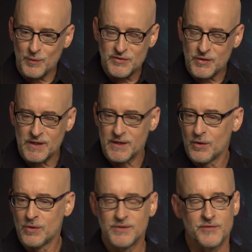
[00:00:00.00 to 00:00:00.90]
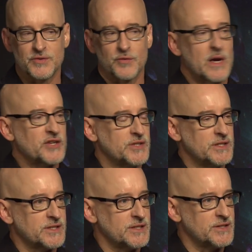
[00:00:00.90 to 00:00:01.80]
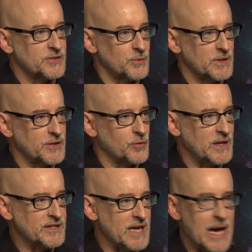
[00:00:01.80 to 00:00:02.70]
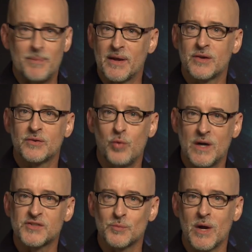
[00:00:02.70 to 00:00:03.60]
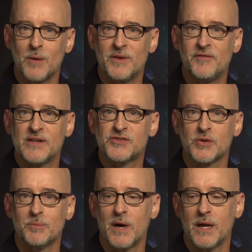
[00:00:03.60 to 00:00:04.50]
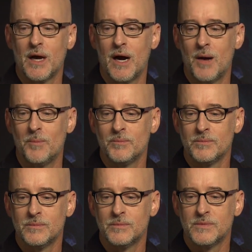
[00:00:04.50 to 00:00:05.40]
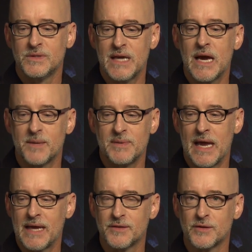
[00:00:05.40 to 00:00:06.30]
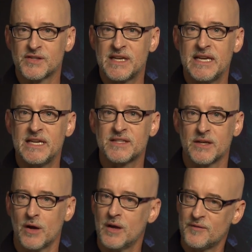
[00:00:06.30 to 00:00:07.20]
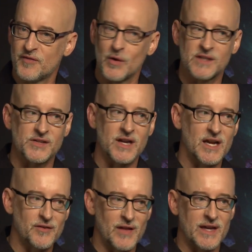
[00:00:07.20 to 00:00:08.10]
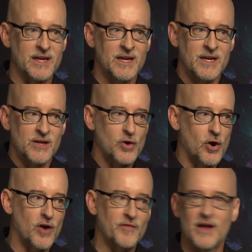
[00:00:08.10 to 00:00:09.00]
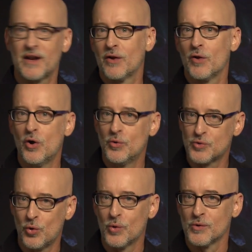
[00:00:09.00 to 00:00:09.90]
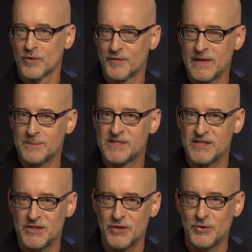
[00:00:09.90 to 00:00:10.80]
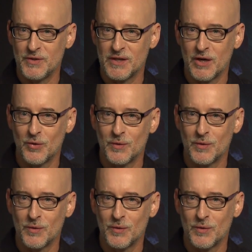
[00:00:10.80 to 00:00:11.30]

we took it in a whole different direction. It's a really crazy, epic quantum realm adventure. But yeah, to be handed those keys and for us to kind of like carve out our own corner of the MCU,